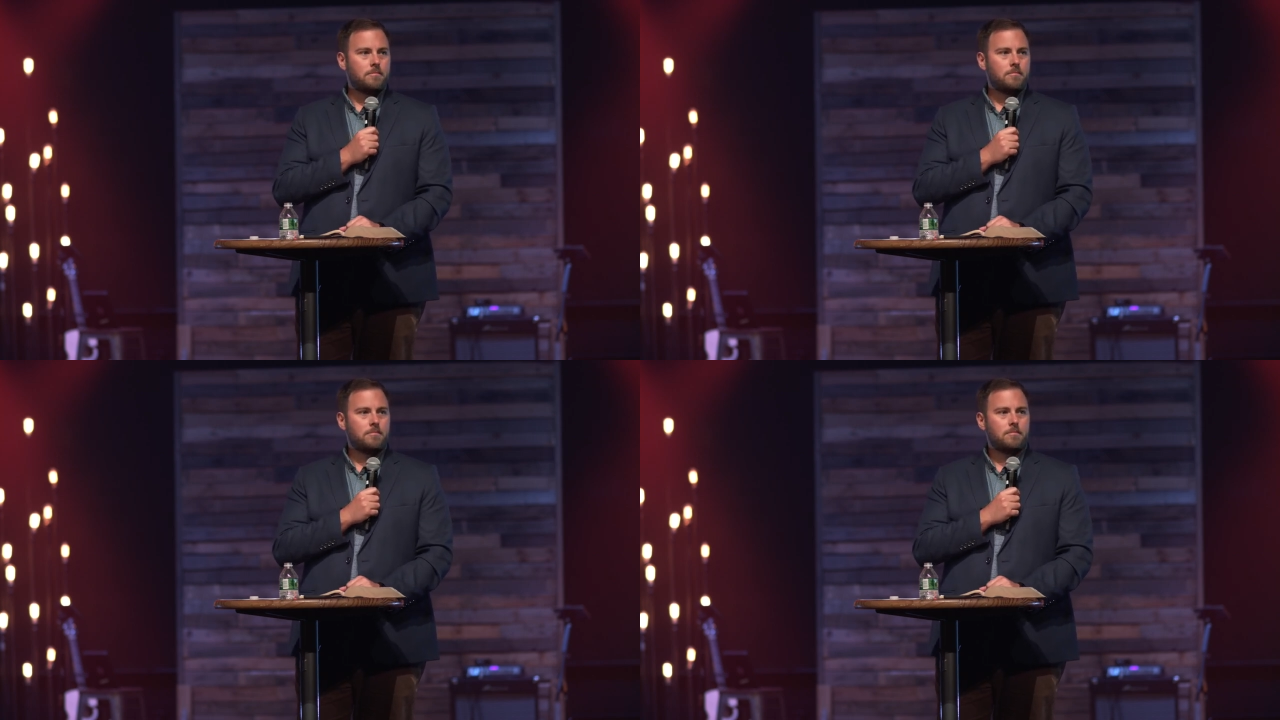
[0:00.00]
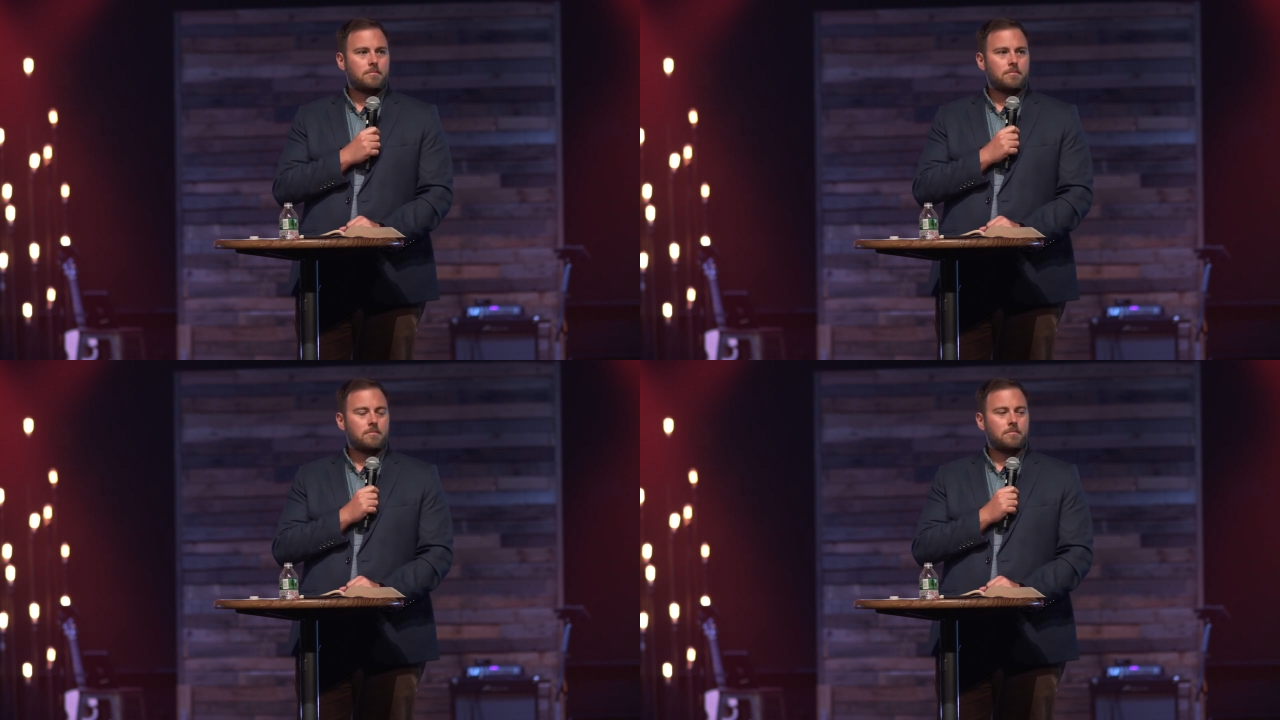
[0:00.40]

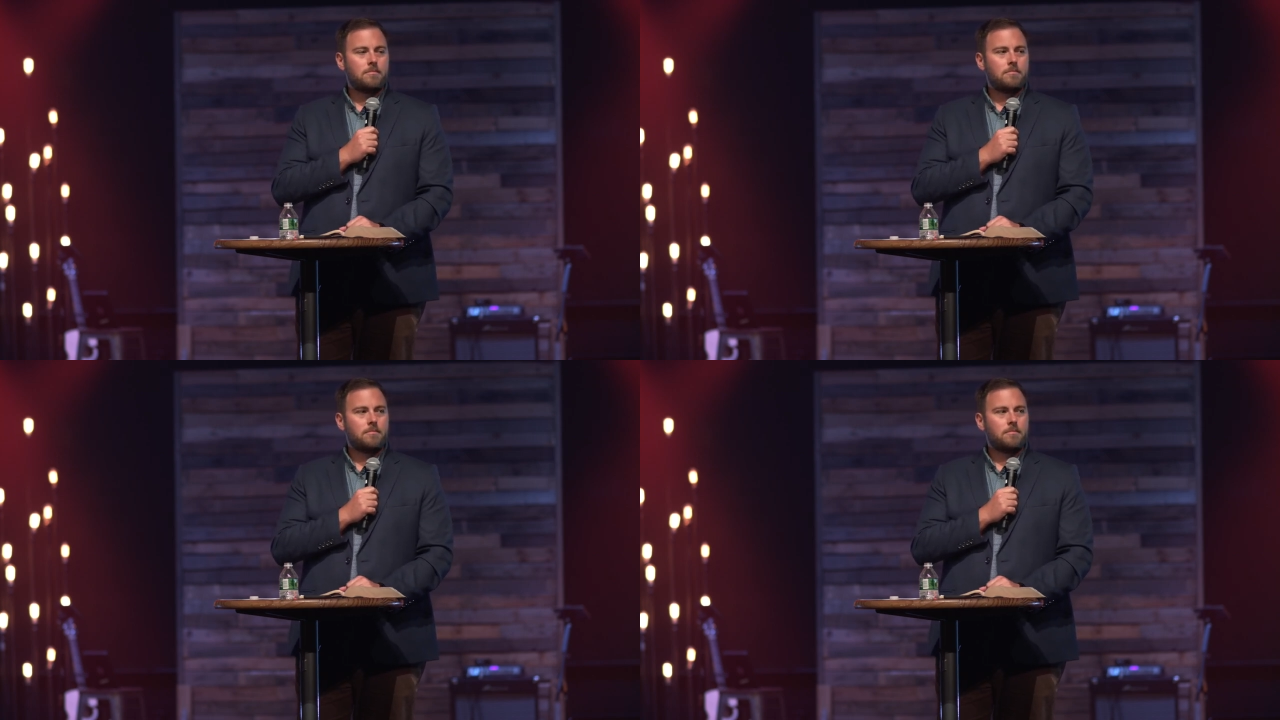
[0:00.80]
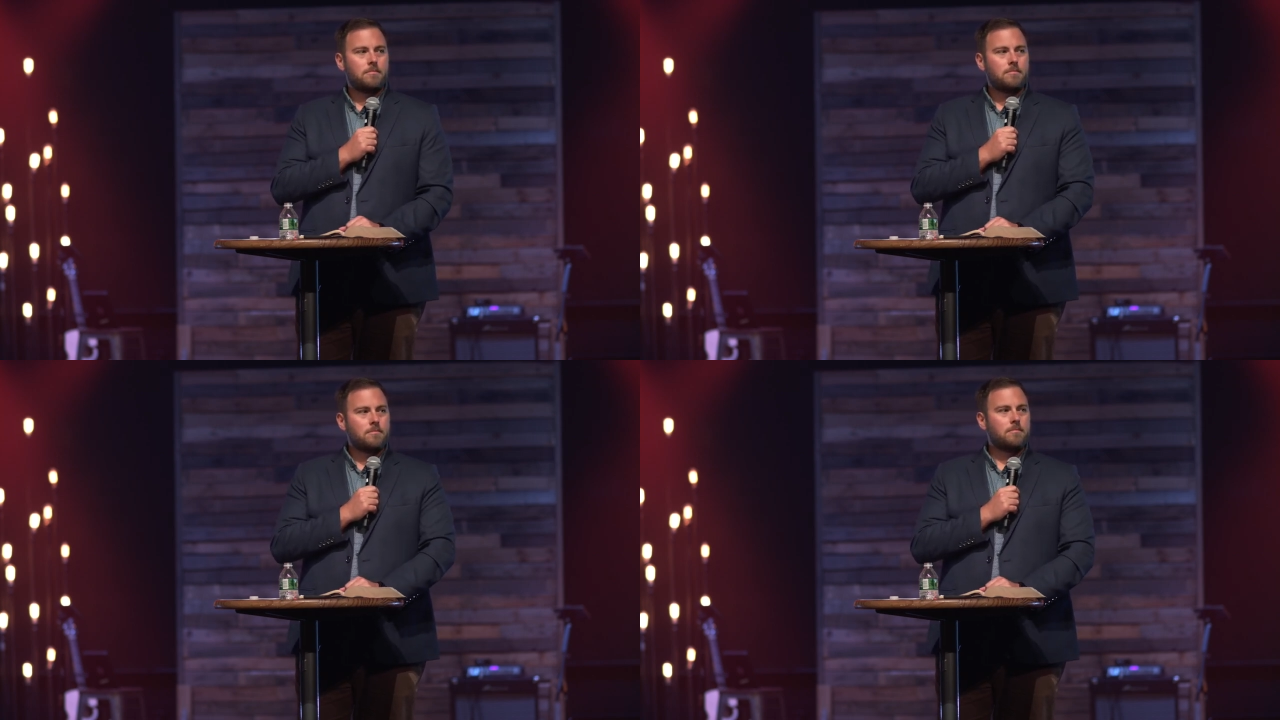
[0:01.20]

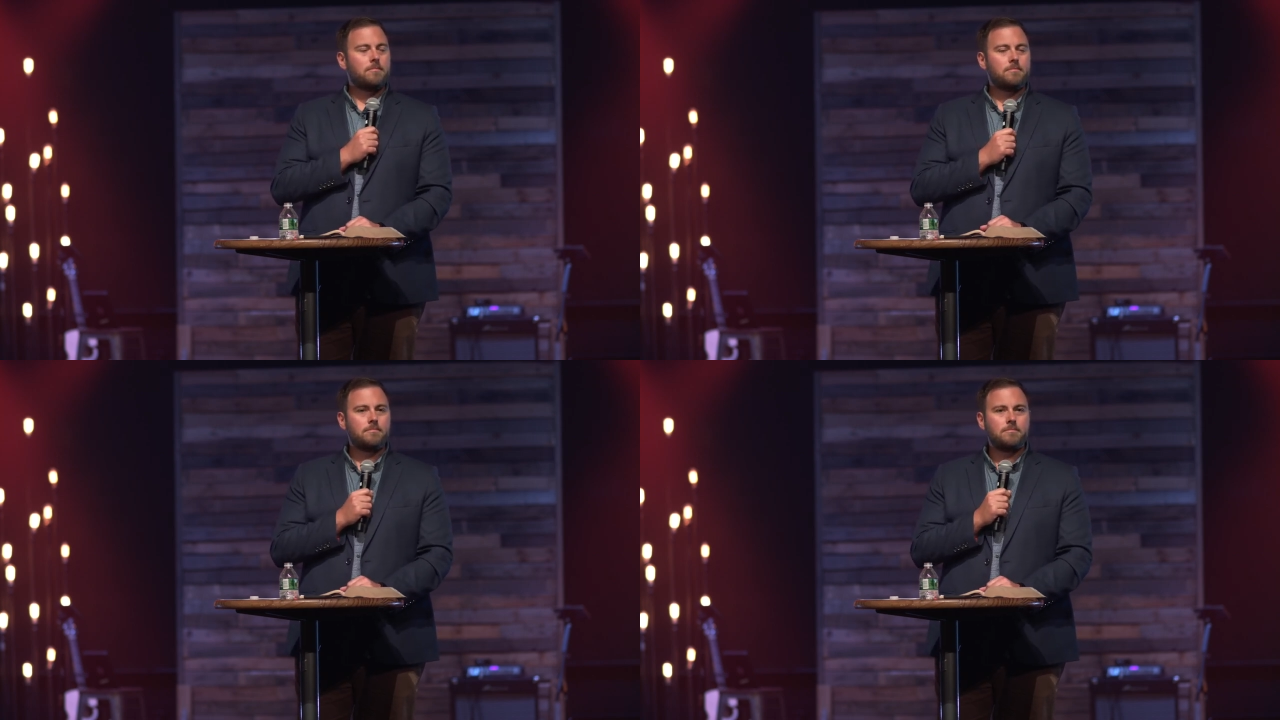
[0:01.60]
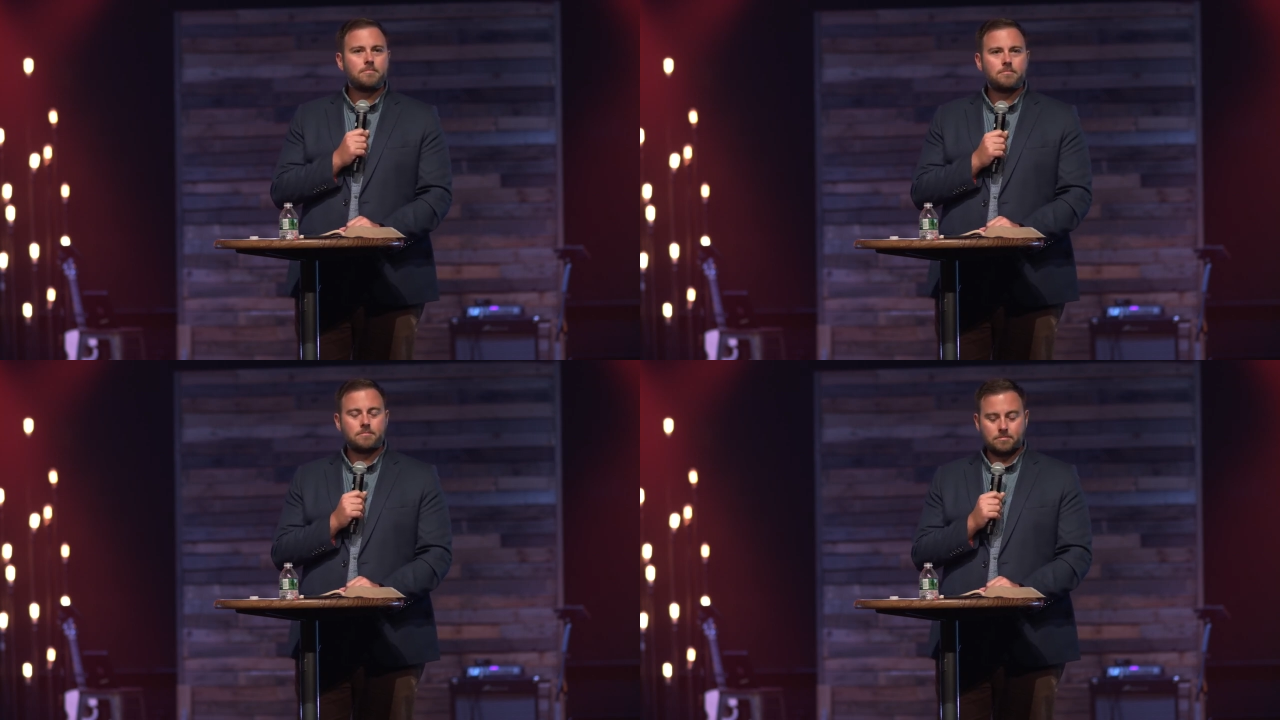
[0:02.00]

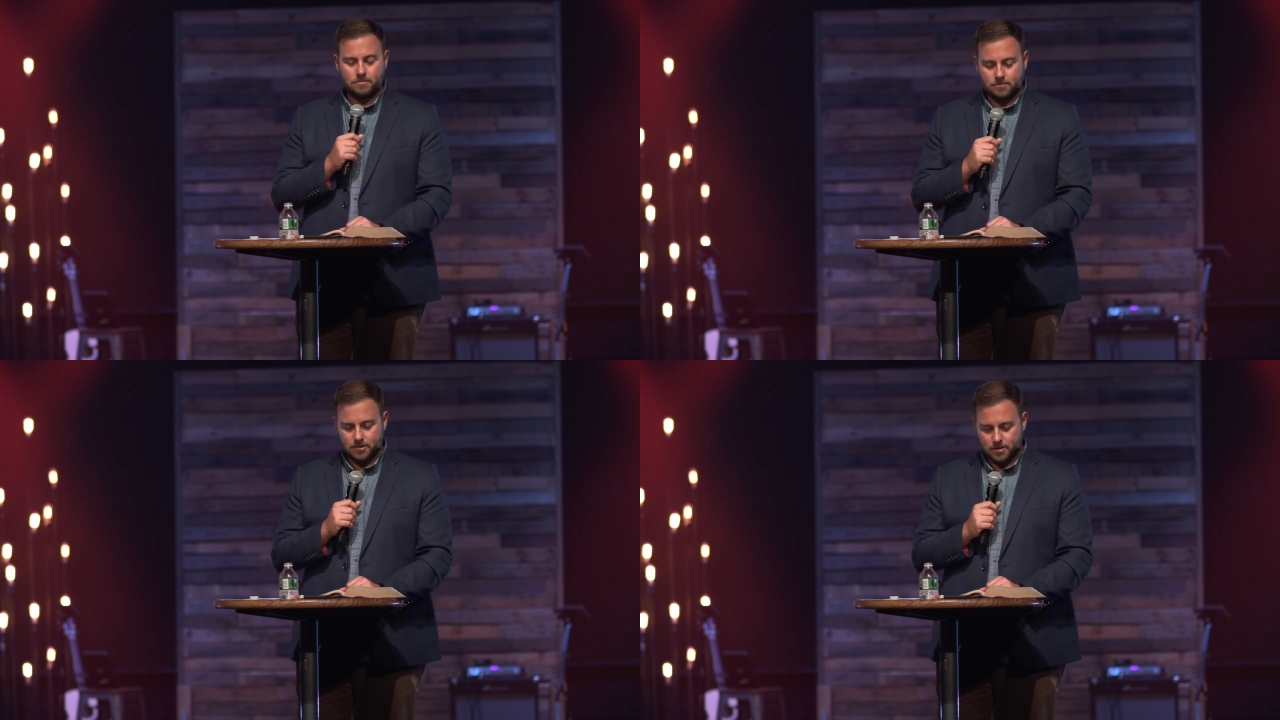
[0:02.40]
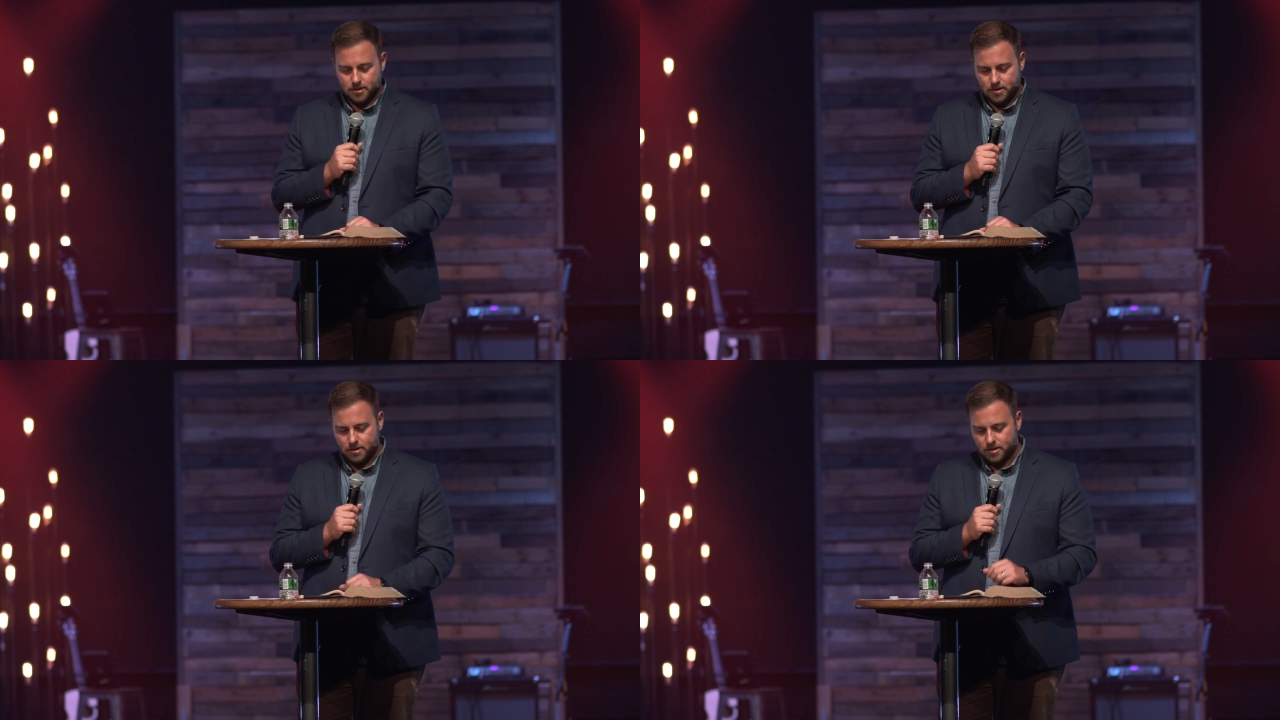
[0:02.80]

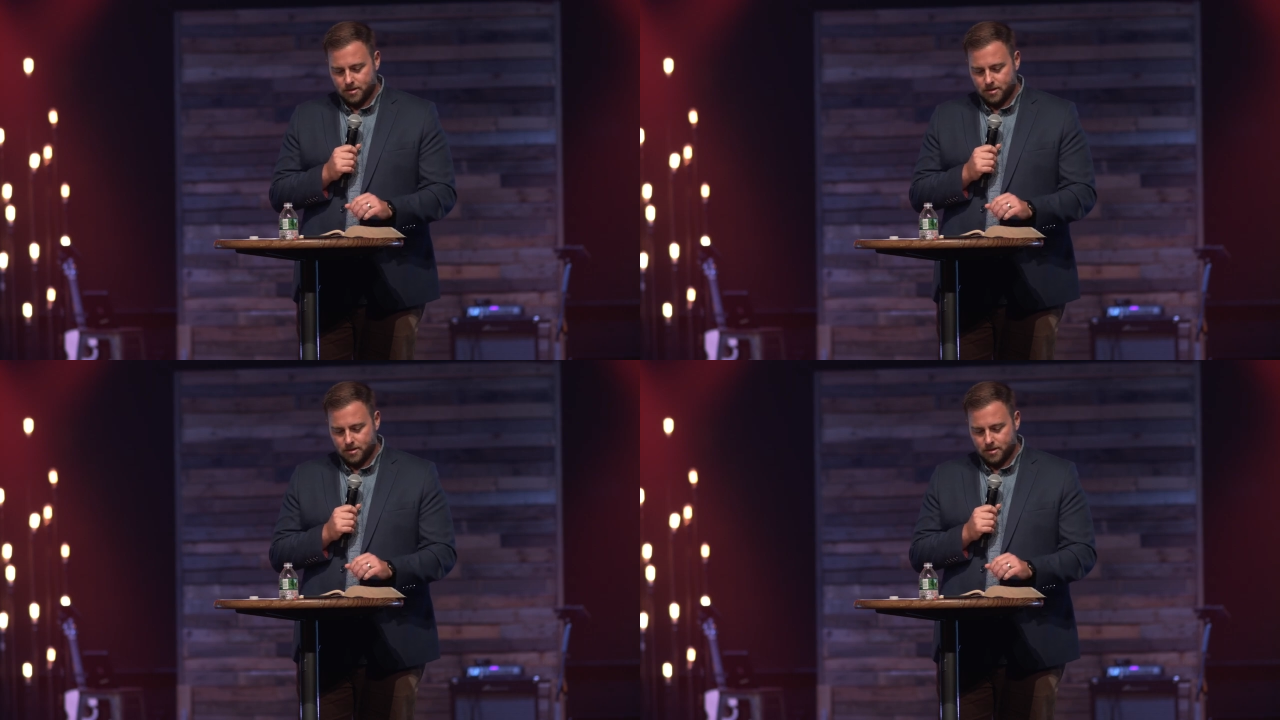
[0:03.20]
[no speech]